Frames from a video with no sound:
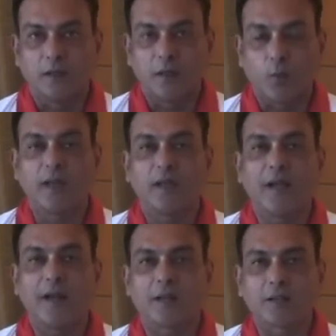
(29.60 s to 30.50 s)
the way he
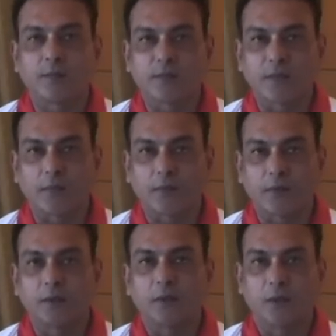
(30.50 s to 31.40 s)
handles himself
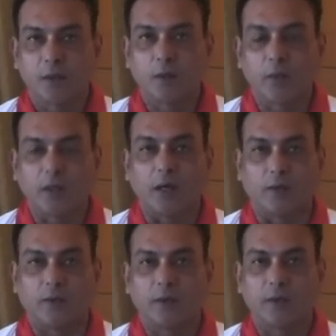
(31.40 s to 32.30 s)
will
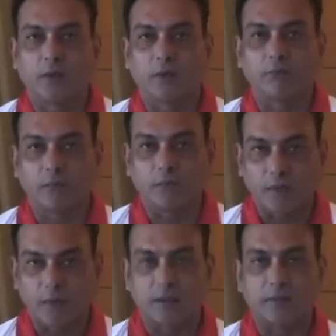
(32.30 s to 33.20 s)
count. You know,
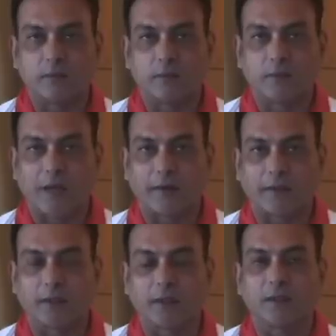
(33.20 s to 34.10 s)
his
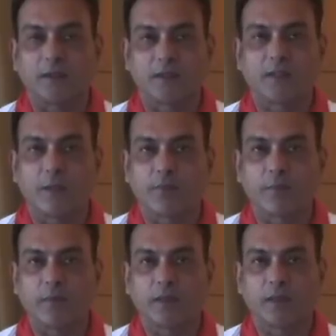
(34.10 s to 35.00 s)
character, his
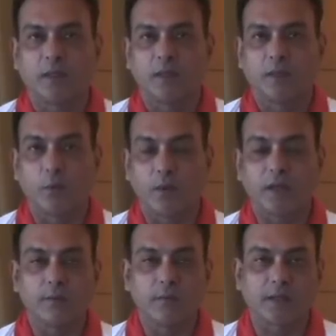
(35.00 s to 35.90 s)
temperament, the
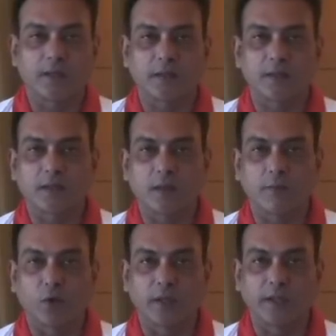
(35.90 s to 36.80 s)
way he makes his
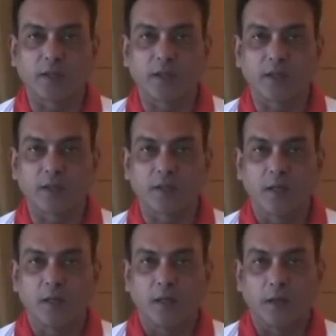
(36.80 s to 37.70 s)
bowling changes.
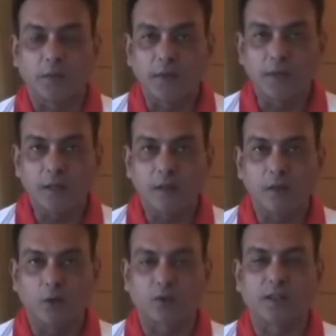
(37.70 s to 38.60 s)
If he
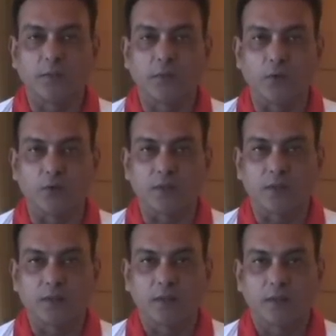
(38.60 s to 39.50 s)
looks confused,
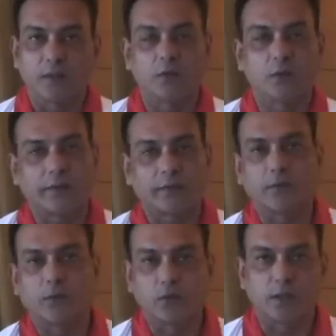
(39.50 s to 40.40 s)
then you'll have
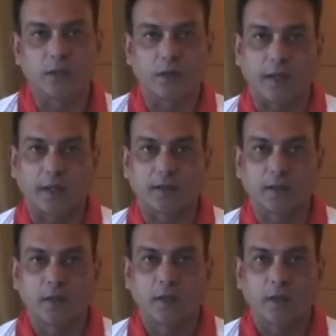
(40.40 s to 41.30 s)
confusion in the ranks.
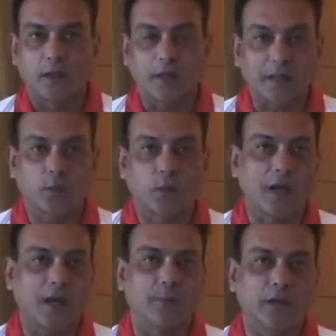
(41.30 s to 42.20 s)
And that's
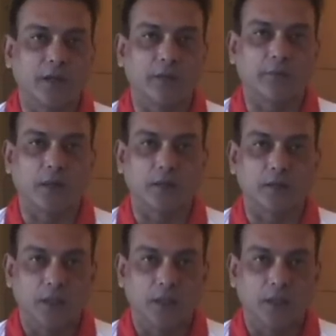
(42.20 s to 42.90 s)
why I believe a